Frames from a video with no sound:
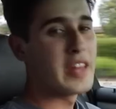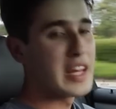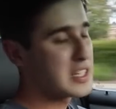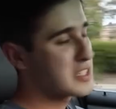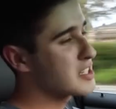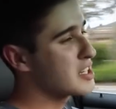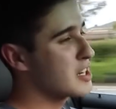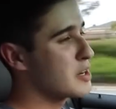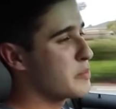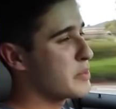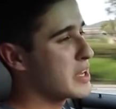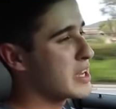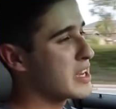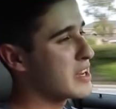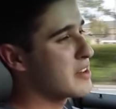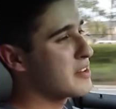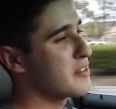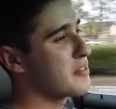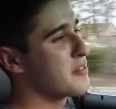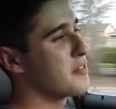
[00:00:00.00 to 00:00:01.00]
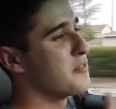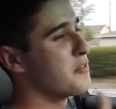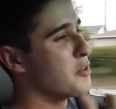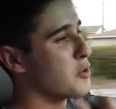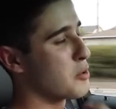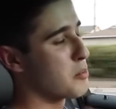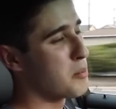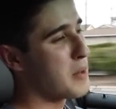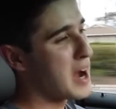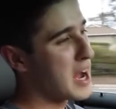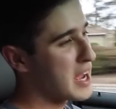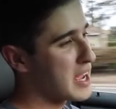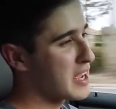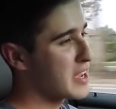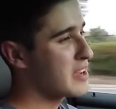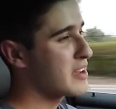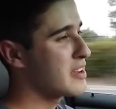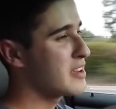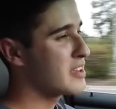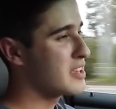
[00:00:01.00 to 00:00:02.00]
That's gonna be it for
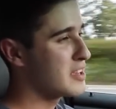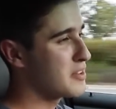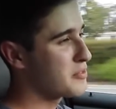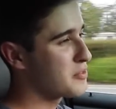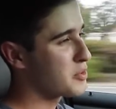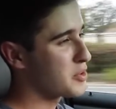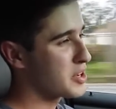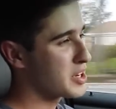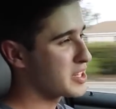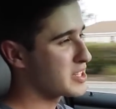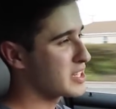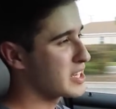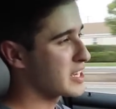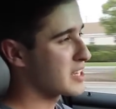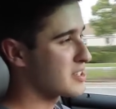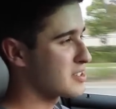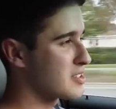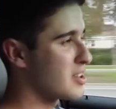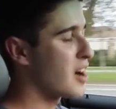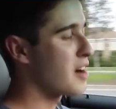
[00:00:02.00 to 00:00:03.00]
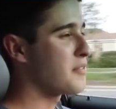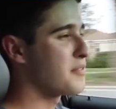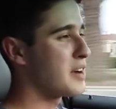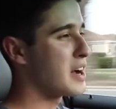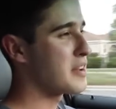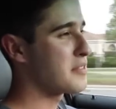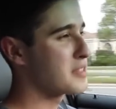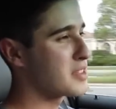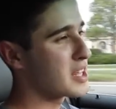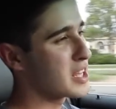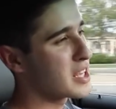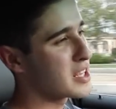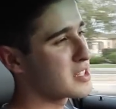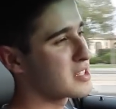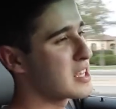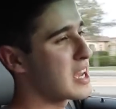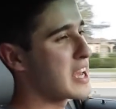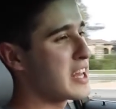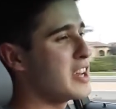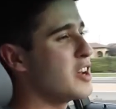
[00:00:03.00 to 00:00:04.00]
my E46 top 5
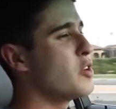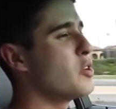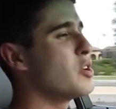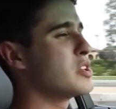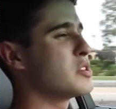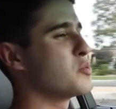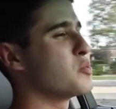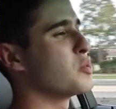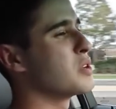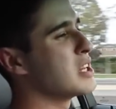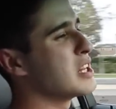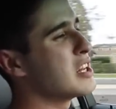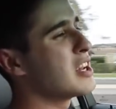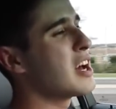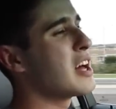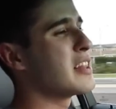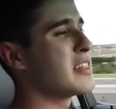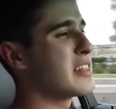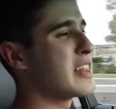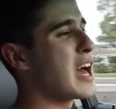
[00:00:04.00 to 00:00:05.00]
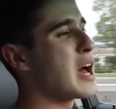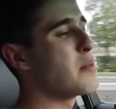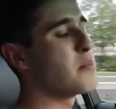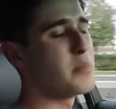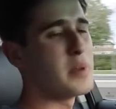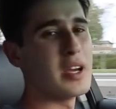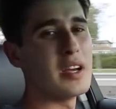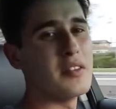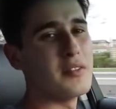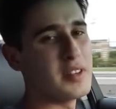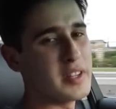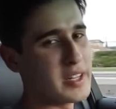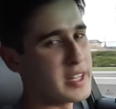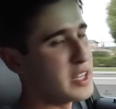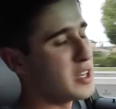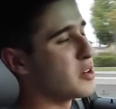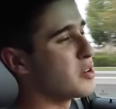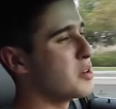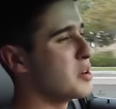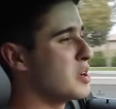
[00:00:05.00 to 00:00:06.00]
things. I know it's really not that big of a
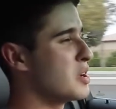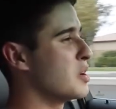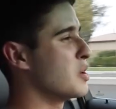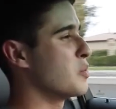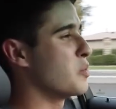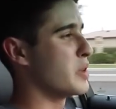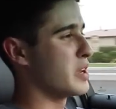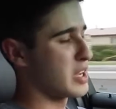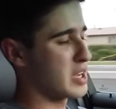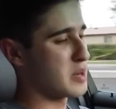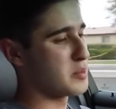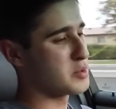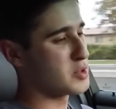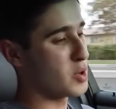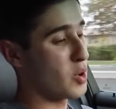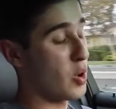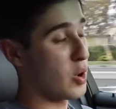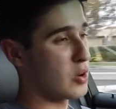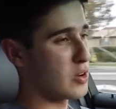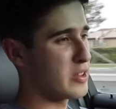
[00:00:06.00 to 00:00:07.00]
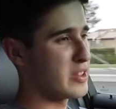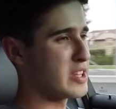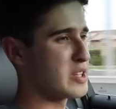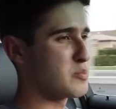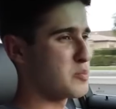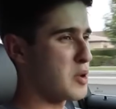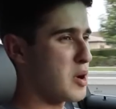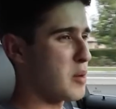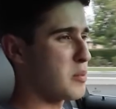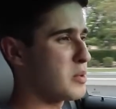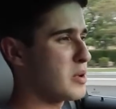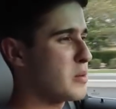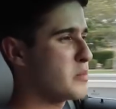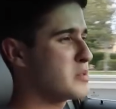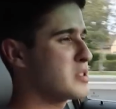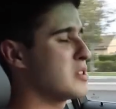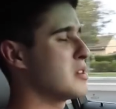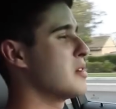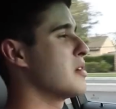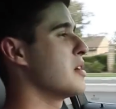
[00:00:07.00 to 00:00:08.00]
deal when it comes to all of these
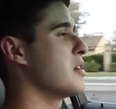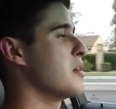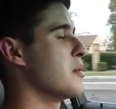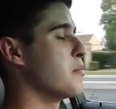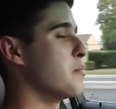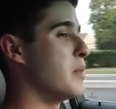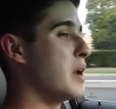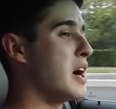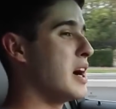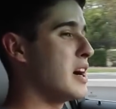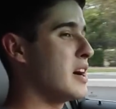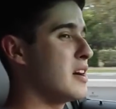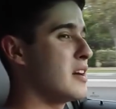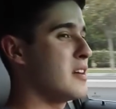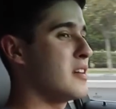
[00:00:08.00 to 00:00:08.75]
problems, but